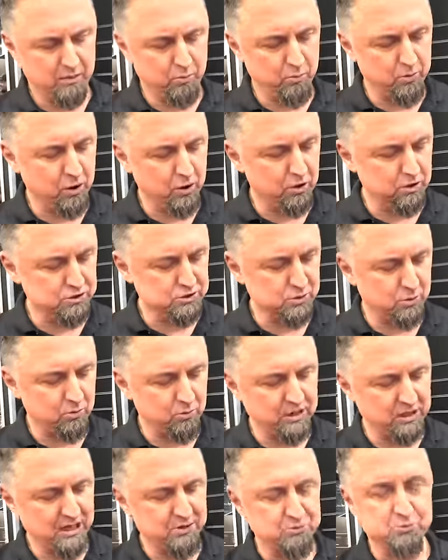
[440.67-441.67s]
We also
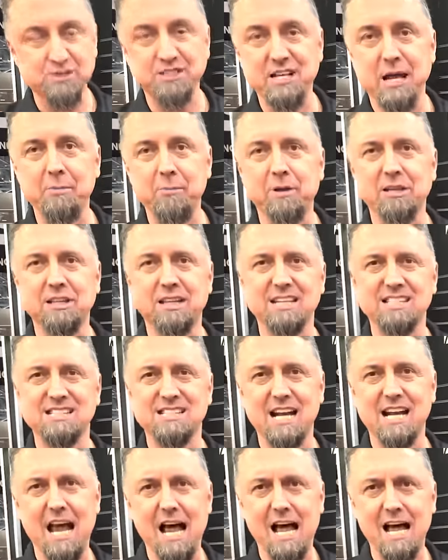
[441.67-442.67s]
want to resemble the
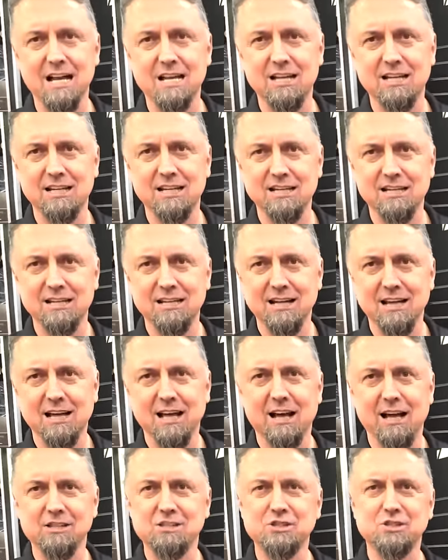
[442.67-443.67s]
Zrak
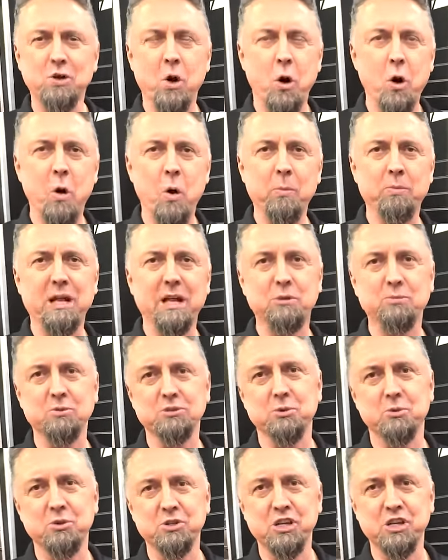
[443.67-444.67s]
scope that
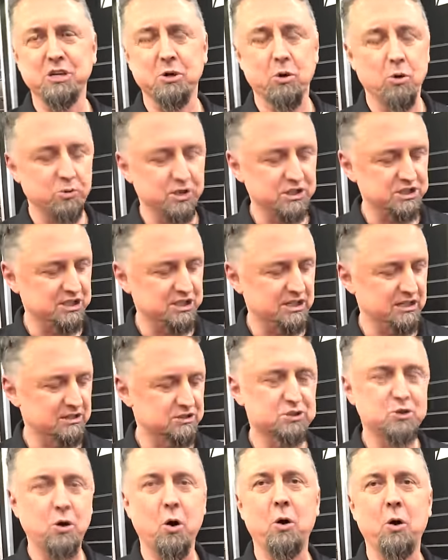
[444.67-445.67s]
was the original
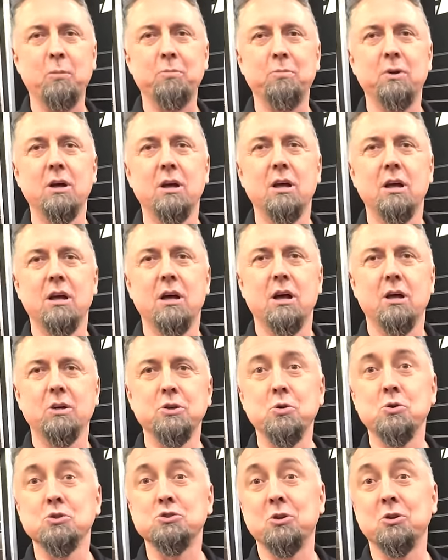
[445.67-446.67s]
scope
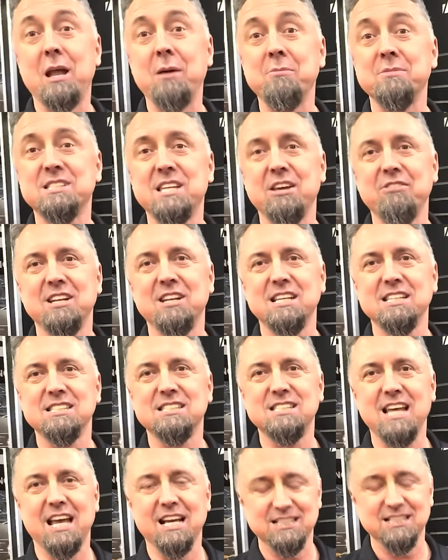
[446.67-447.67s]
used on
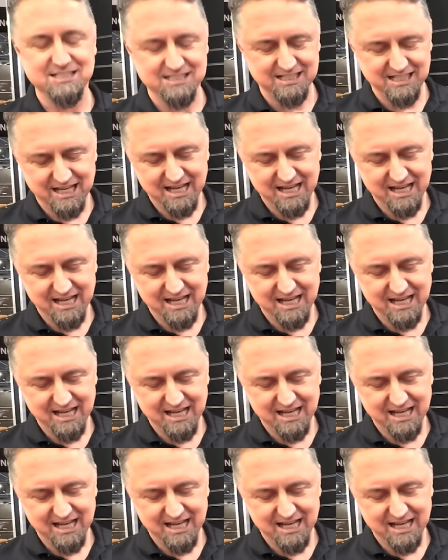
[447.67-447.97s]
M76.